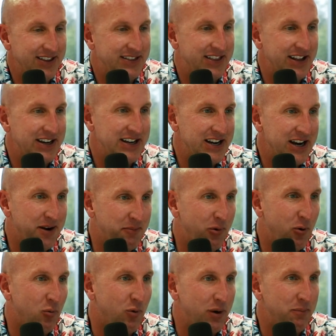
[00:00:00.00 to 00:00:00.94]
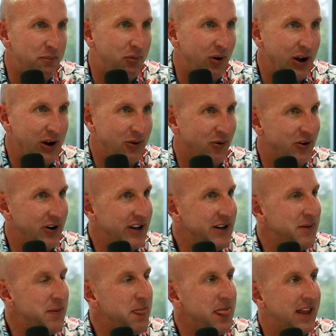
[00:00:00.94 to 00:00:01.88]
The number one
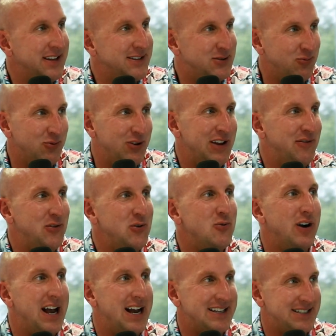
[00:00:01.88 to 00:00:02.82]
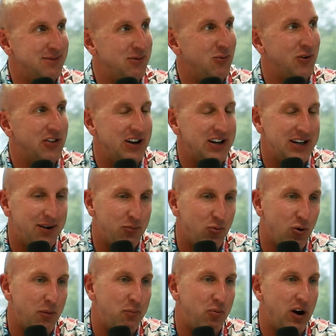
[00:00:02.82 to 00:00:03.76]
priority. So if you were to ask somebody what the number
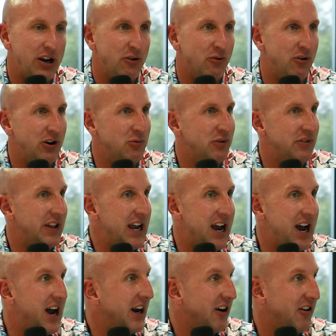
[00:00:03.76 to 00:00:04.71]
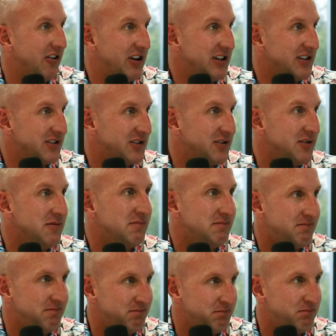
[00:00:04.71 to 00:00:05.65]
one priority when they hire is,
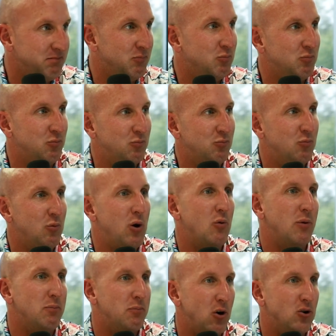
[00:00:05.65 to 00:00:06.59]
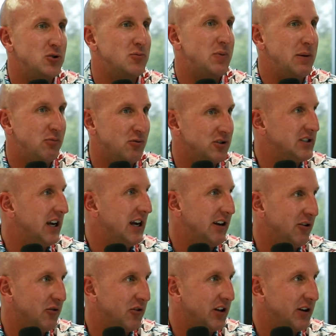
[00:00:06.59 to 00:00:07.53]
what would most people say,
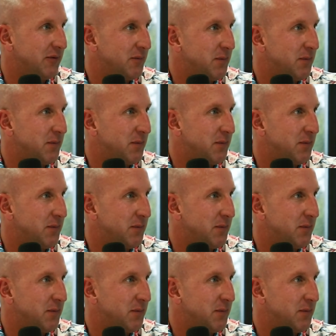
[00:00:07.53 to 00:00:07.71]
do you think?